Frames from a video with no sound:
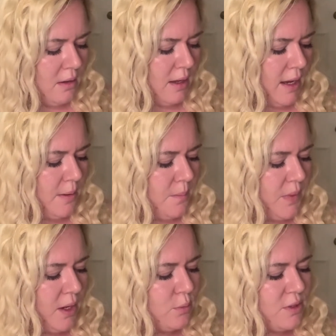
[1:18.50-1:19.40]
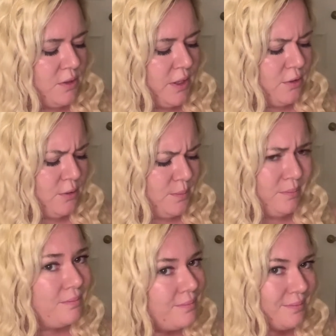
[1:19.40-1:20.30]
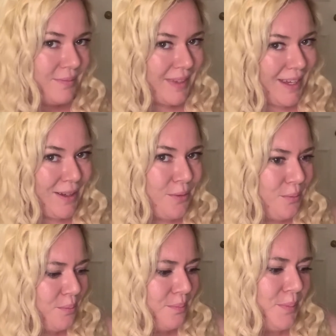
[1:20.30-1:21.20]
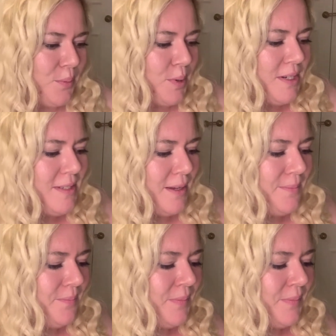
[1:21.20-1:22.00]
I was a little like, but what is it?